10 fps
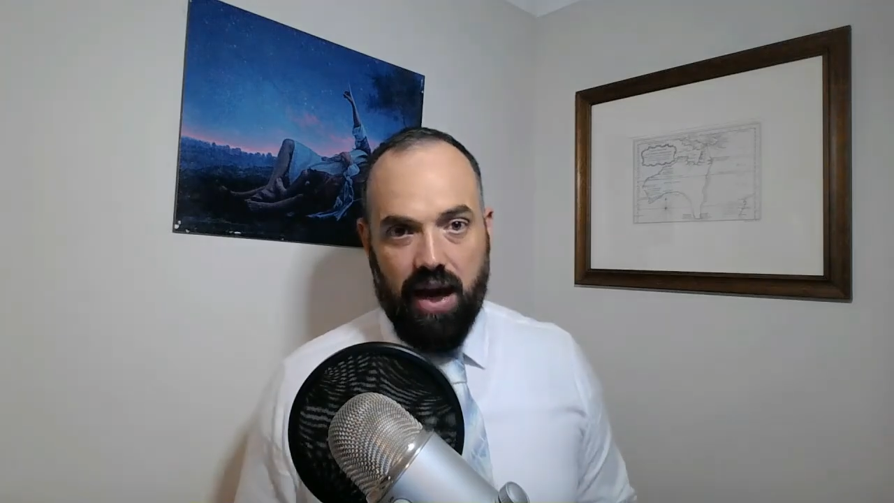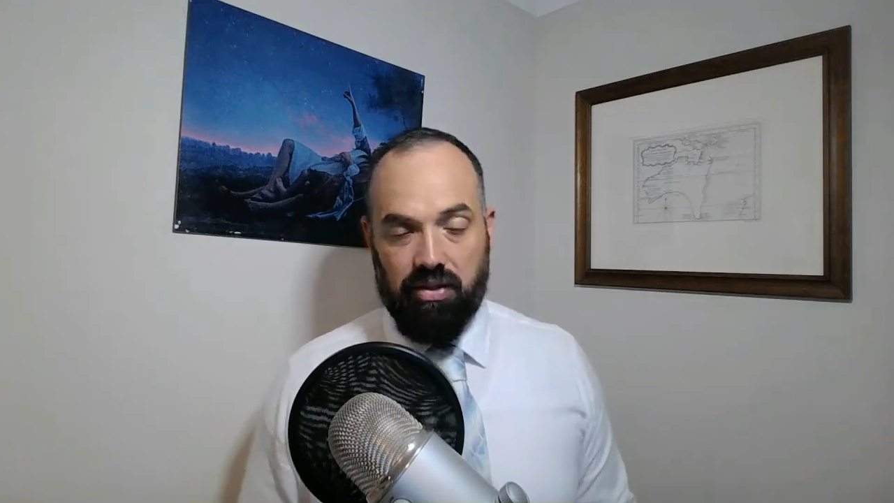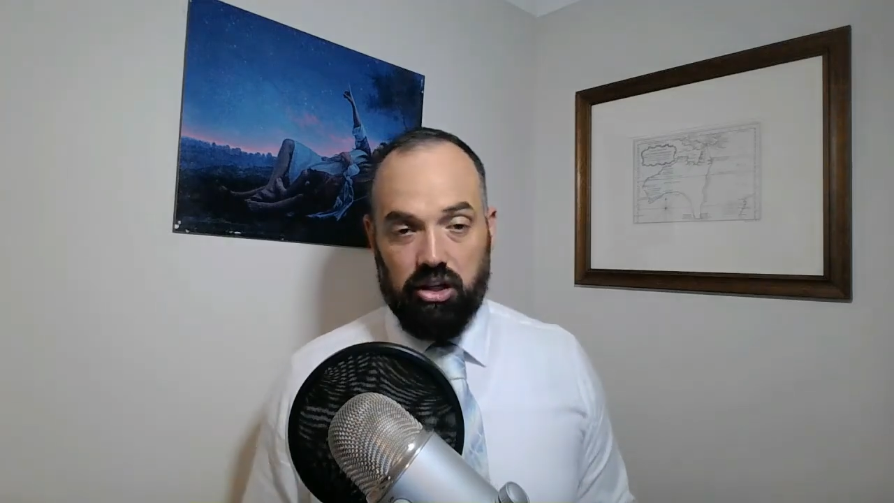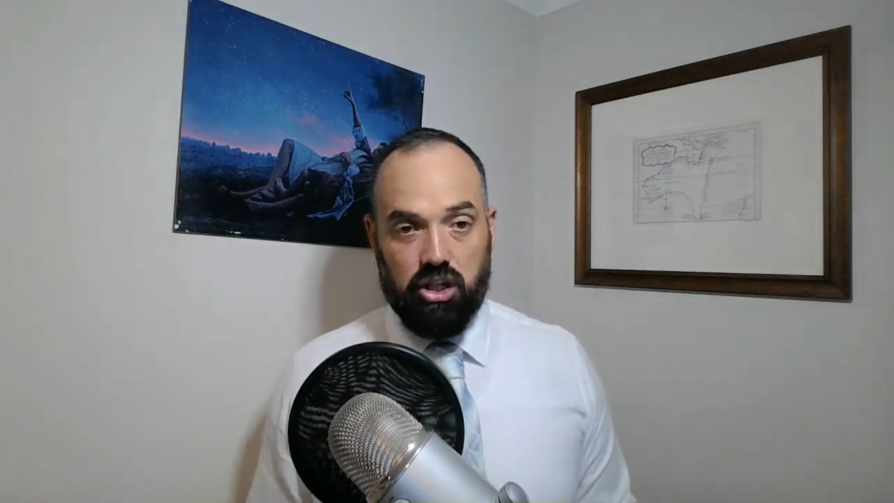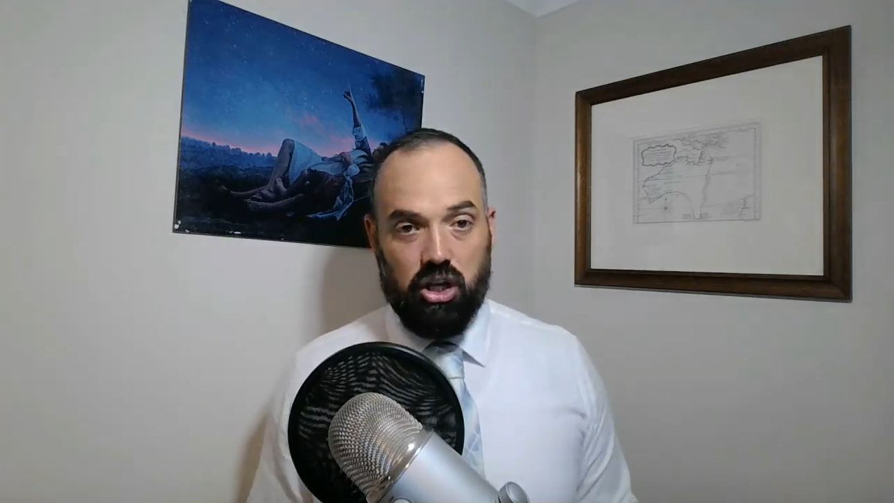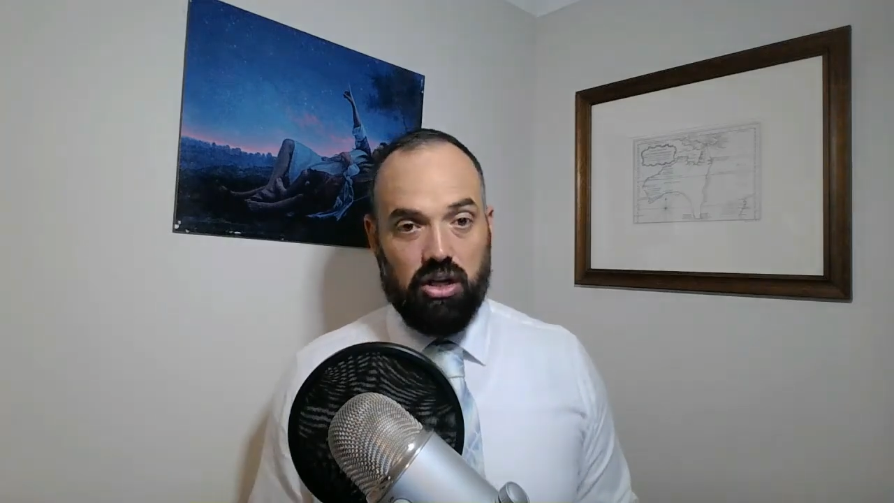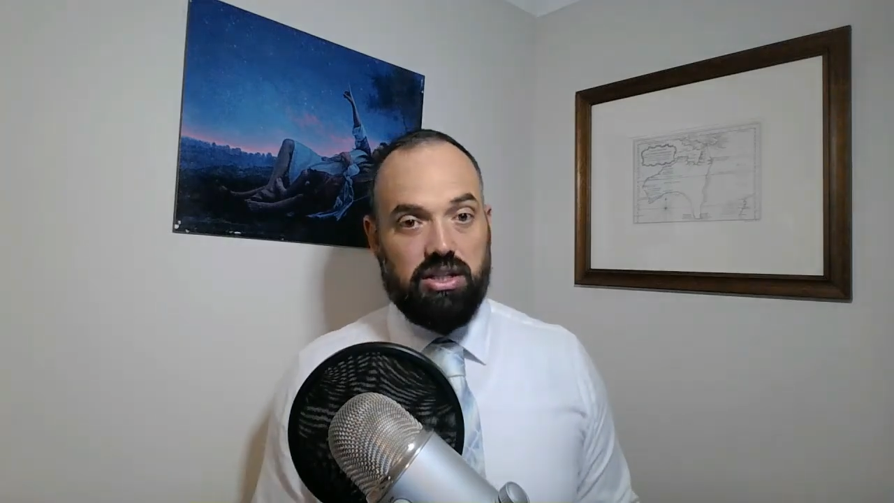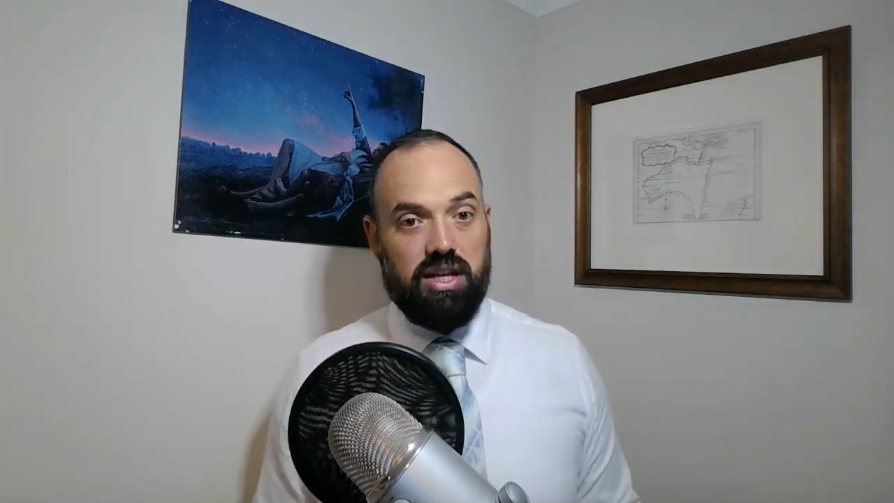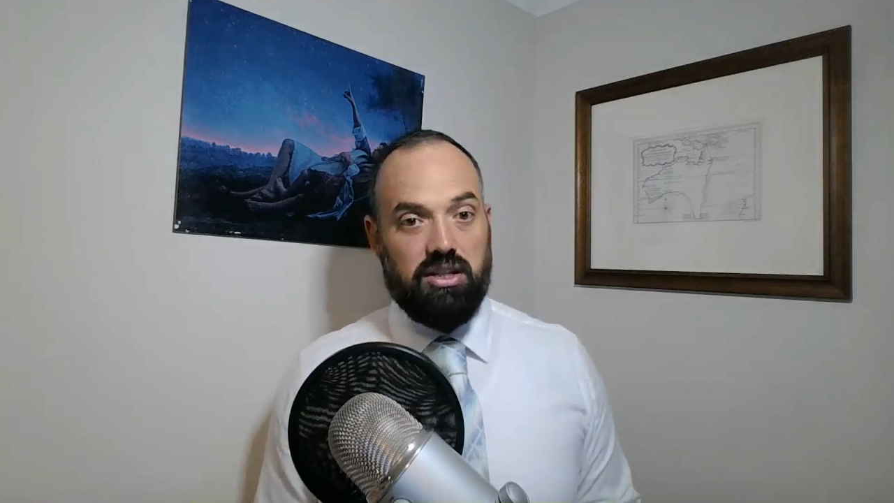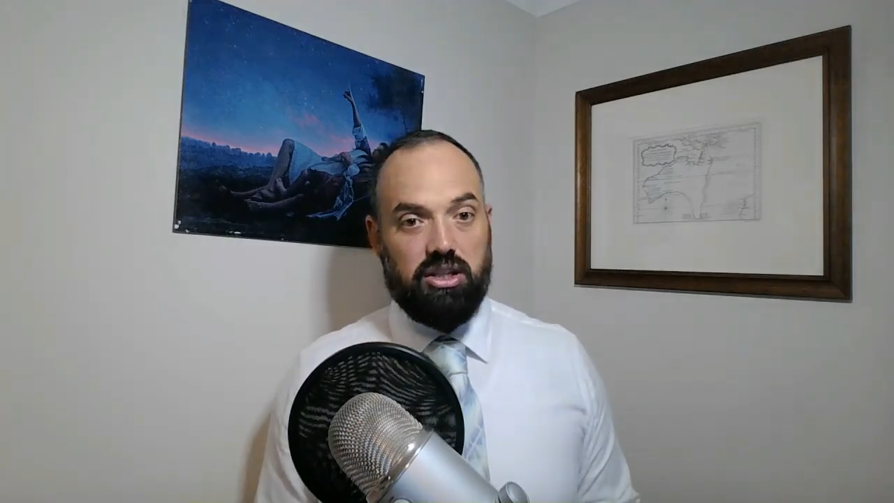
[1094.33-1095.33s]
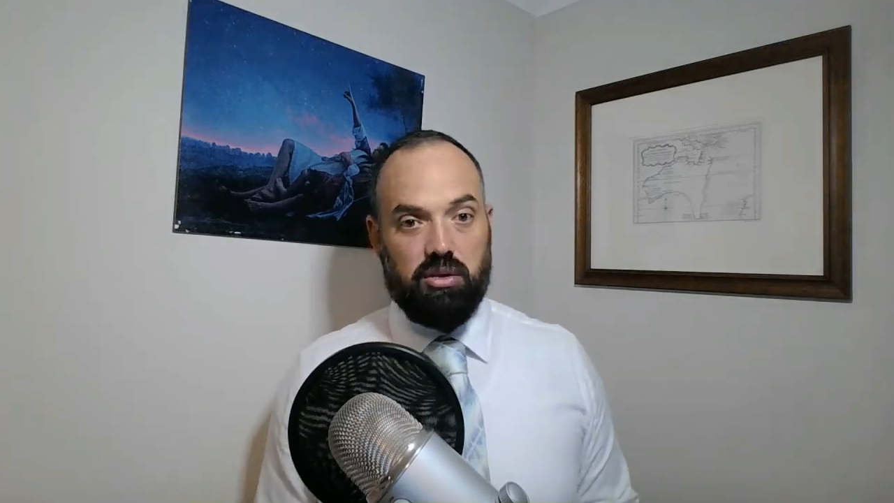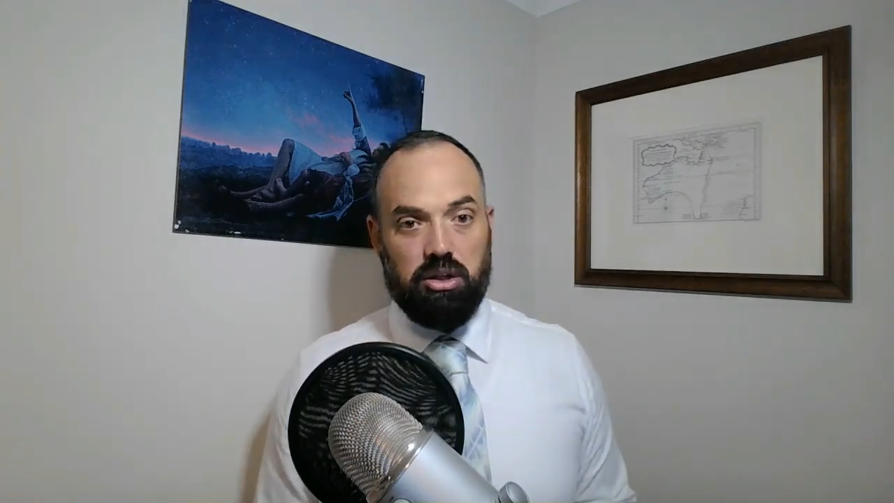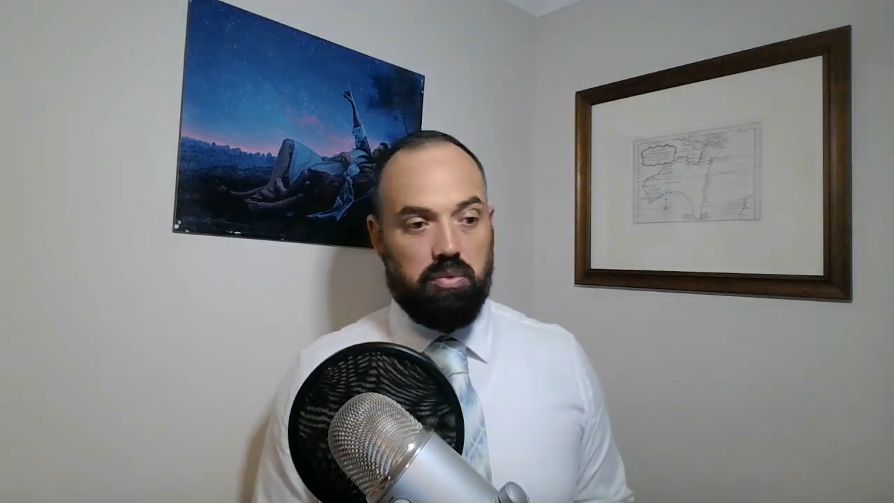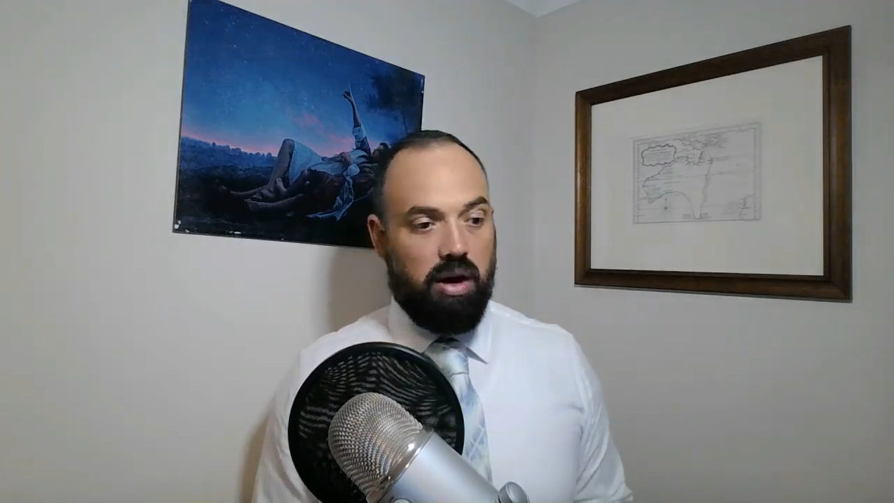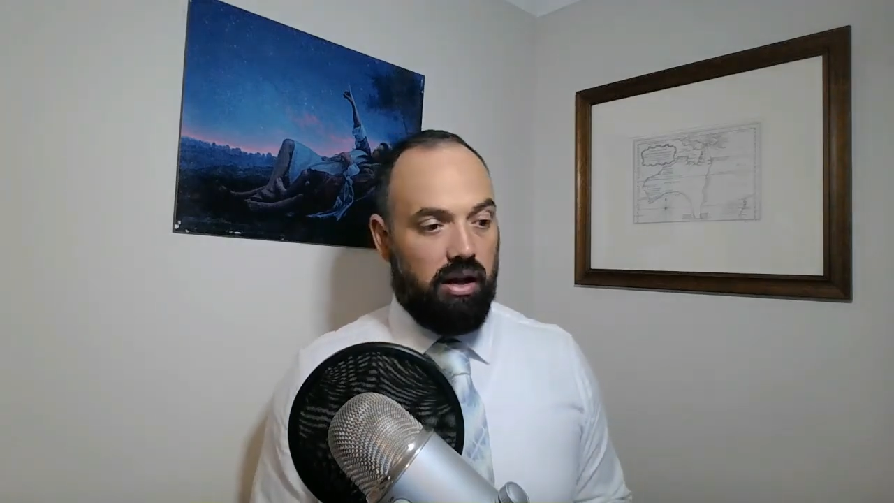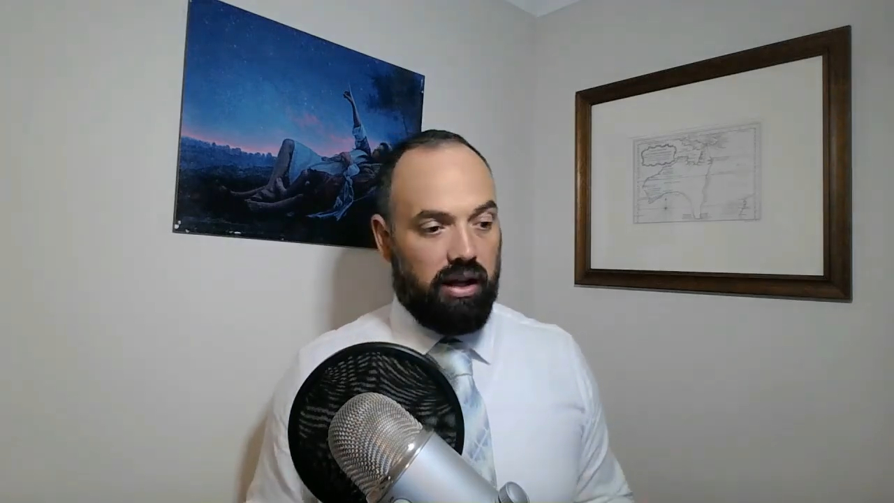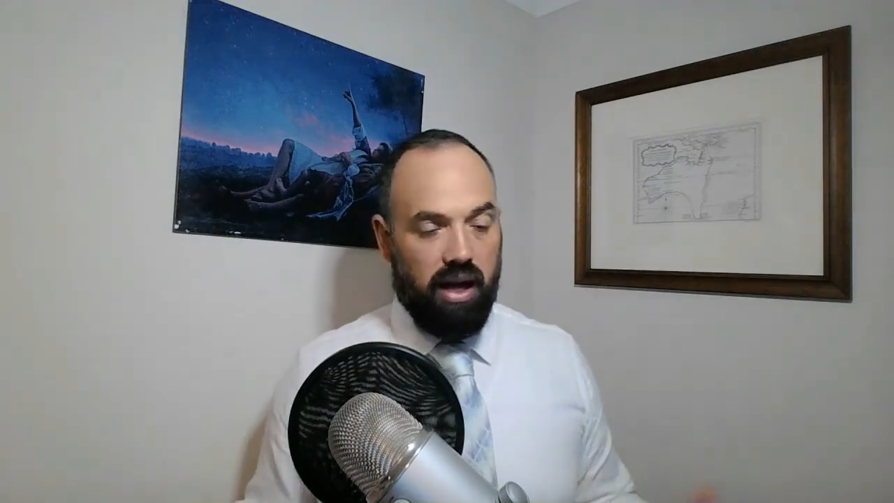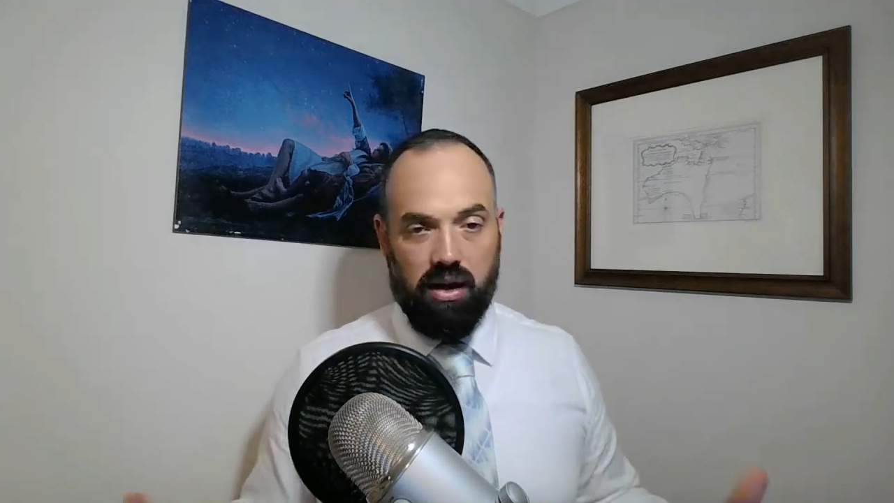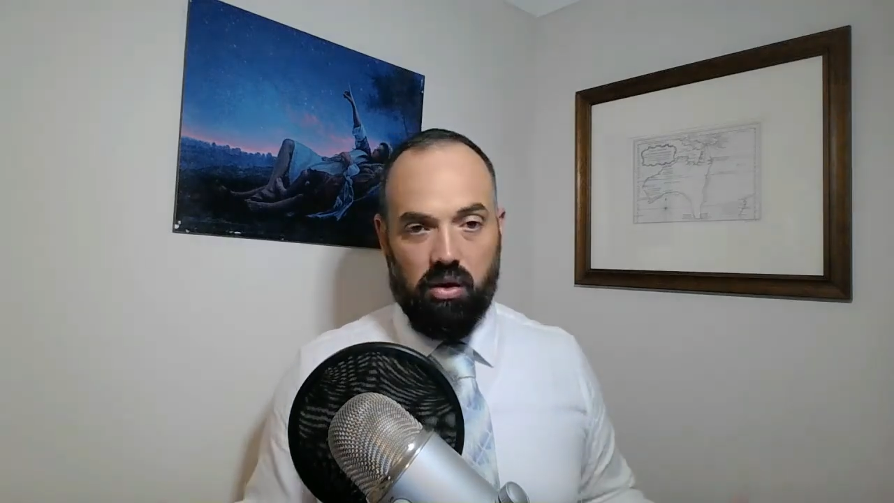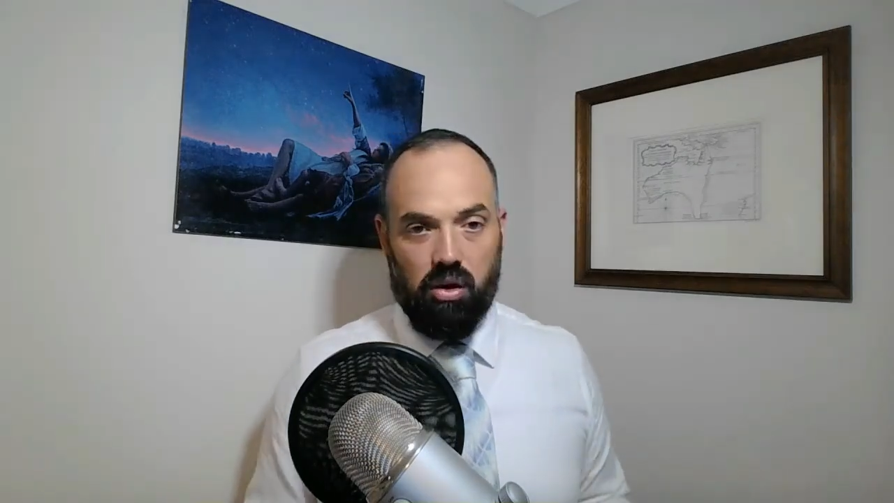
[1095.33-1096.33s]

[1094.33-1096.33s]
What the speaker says: and the church says to us, "Well, okay,